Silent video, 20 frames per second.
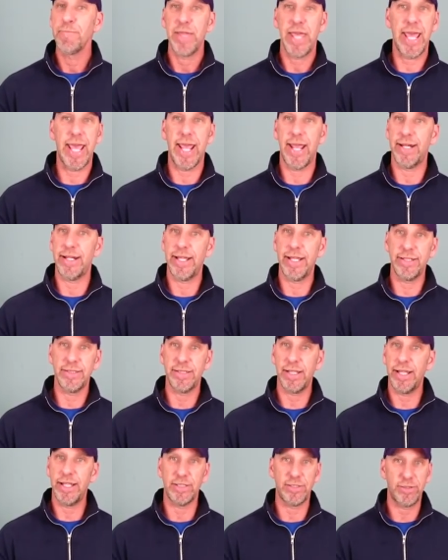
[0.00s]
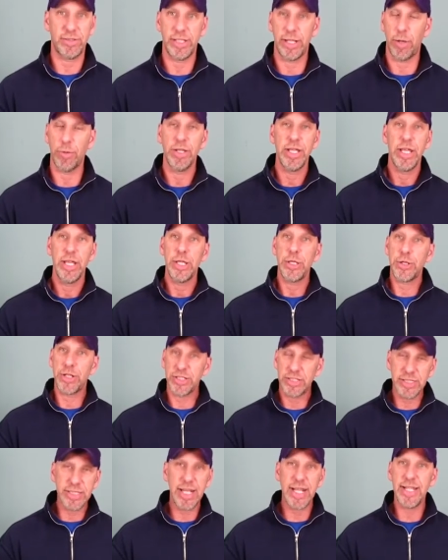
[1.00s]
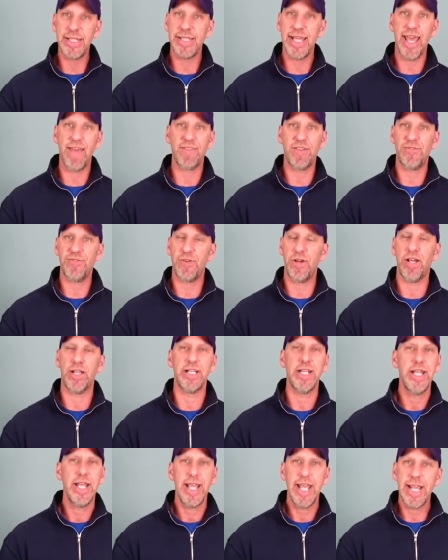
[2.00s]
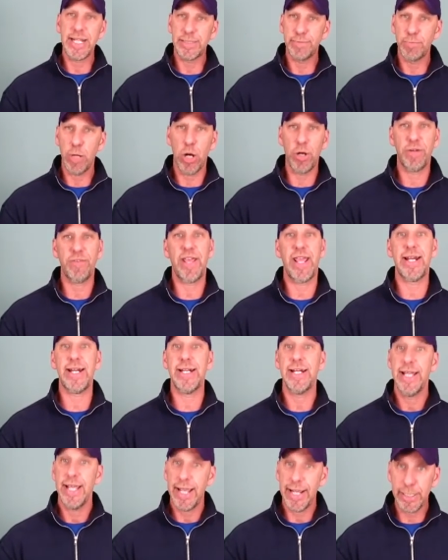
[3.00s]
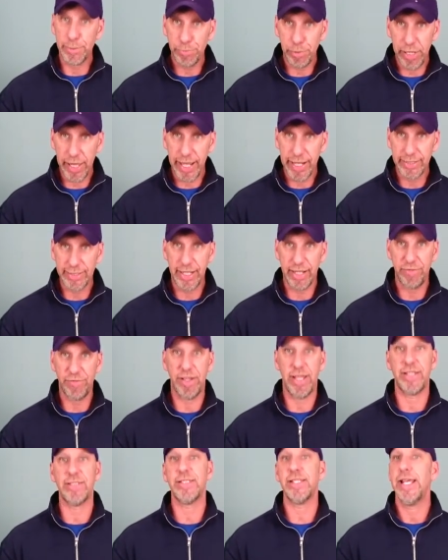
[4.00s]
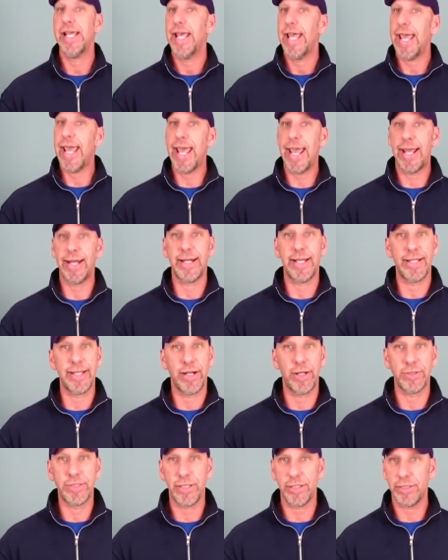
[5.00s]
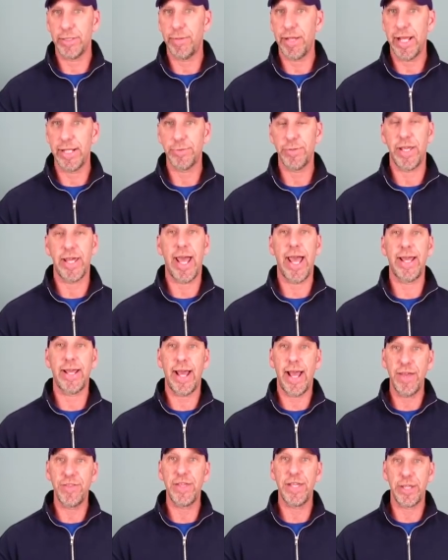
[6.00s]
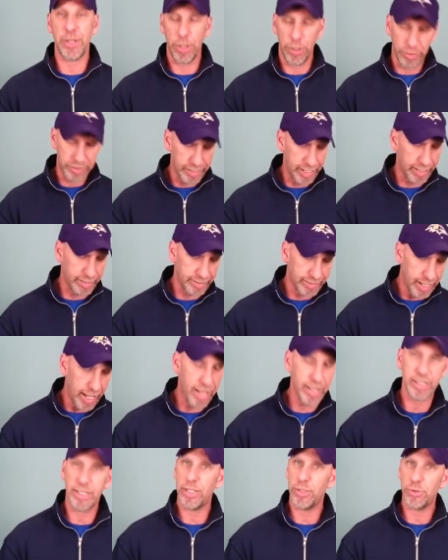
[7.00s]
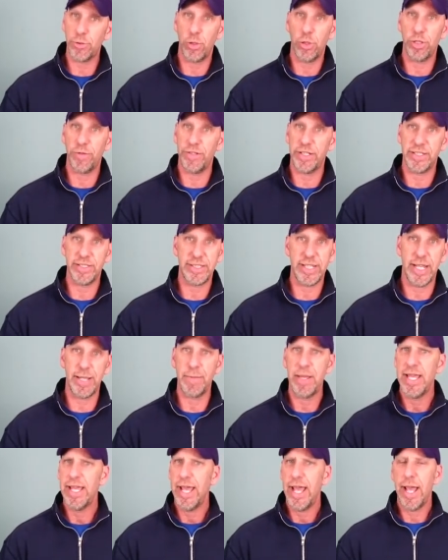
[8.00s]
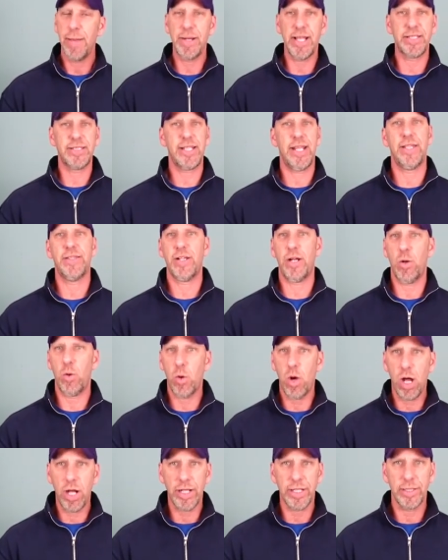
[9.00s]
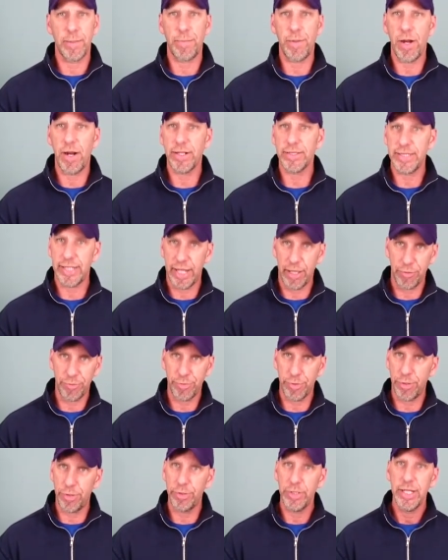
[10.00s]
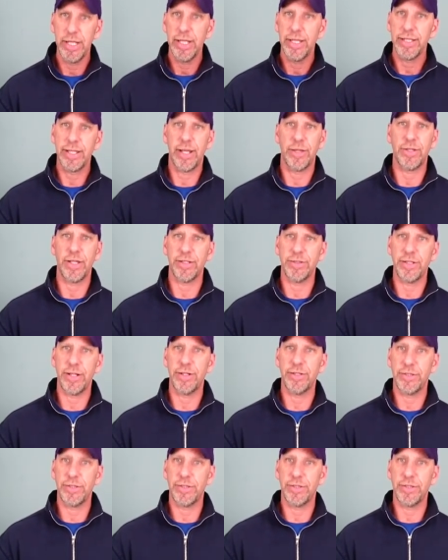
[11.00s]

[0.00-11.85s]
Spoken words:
and he's you can see he's having fun. He's motivated. He's playing defense. And, to be honest with you, I think Oates has solid control over this team. I'm not saying they're a walk in the park to get through. They're